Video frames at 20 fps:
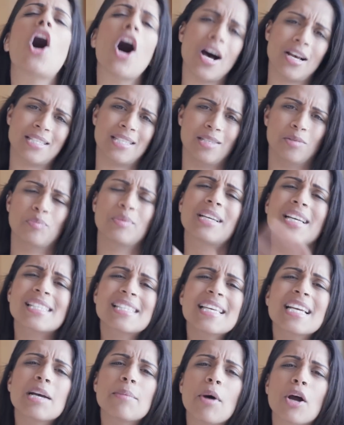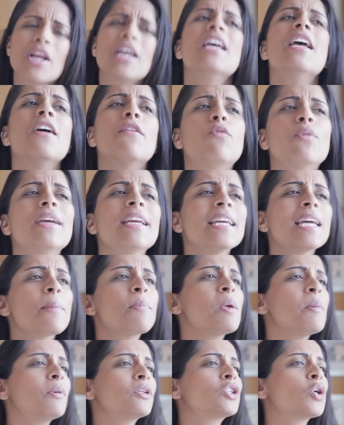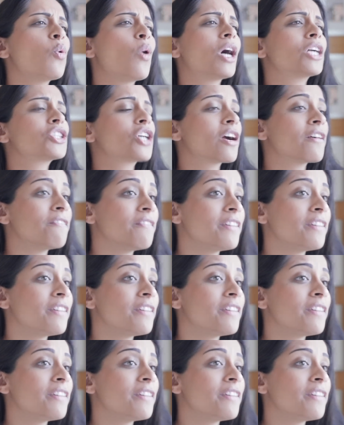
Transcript: awesome because think about it, if we can get people to watch our